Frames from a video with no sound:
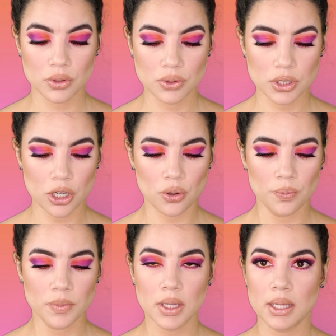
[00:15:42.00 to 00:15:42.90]

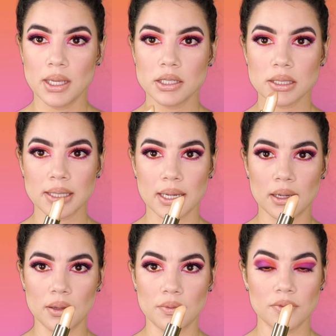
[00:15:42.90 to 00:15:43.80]
So it's just like
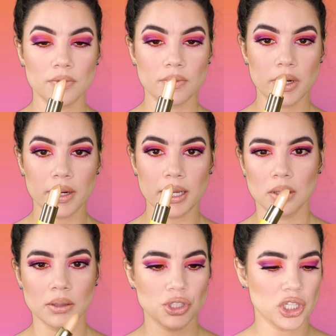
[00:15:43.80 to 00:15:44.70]
a very
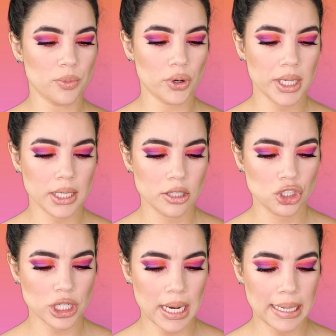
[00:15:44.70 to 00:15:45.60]
shimmery
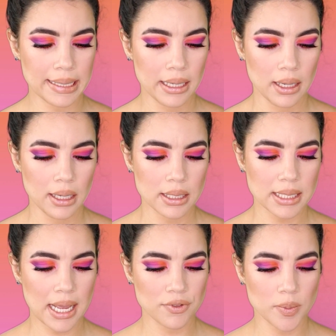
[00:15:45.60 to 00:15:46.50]
shade.
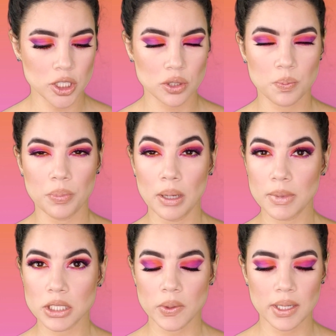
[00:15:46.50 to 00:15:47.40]
Doesn't have too much
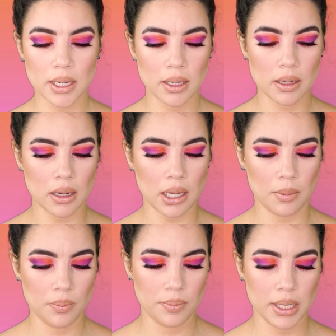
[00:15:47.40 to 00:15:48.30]
pigment to it,
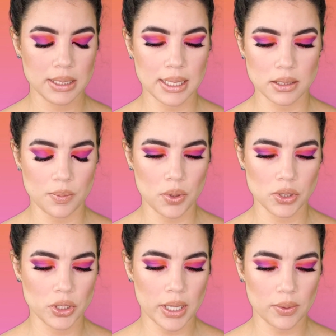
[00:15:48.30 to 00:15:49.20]
but it's not
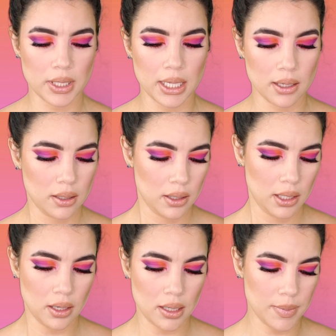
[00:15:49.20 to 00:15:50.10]
supposed to, I don't think.
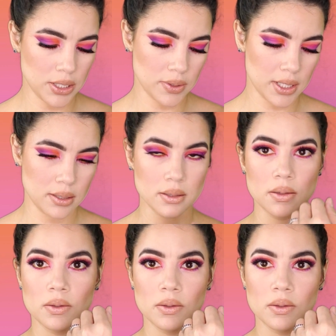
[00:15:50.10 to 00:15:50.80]
Here, let me do this.